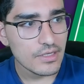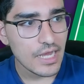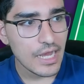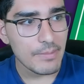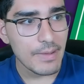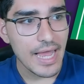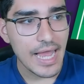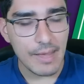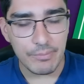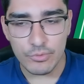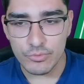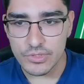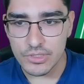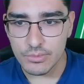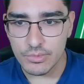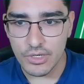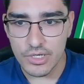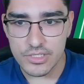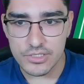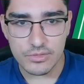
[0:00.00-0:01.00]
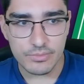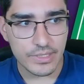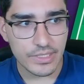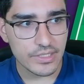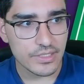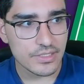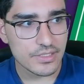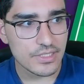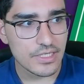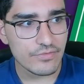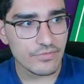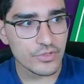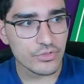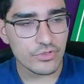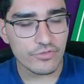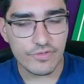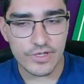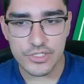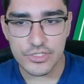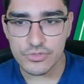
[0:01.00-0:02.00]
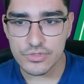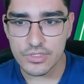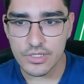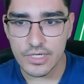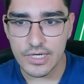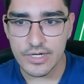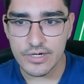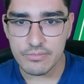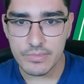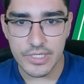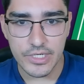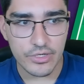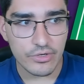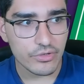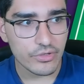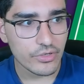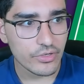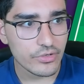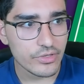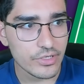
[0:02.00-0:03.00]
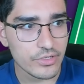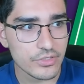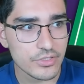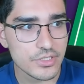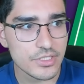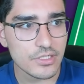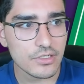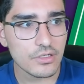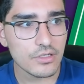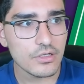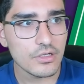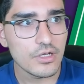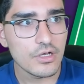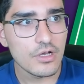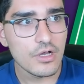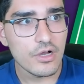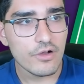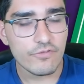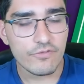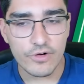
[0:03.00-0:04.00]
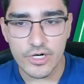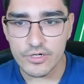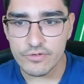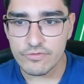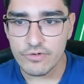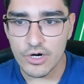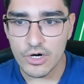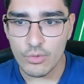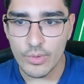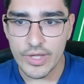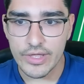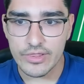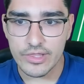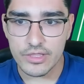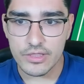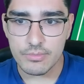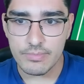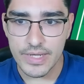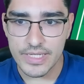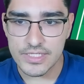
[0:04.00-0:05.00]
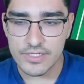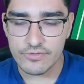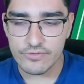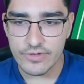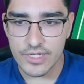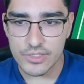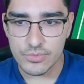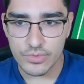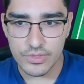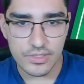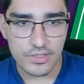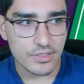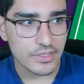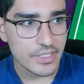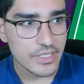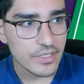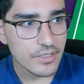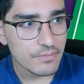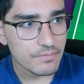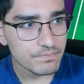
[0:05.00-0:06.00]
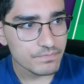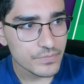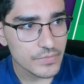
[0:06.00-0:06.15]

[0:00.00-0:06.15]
I'm happy with double Arsenal because even though the fixtures are kind of mediocre, they're still far and far away, I think, the best defense within the league.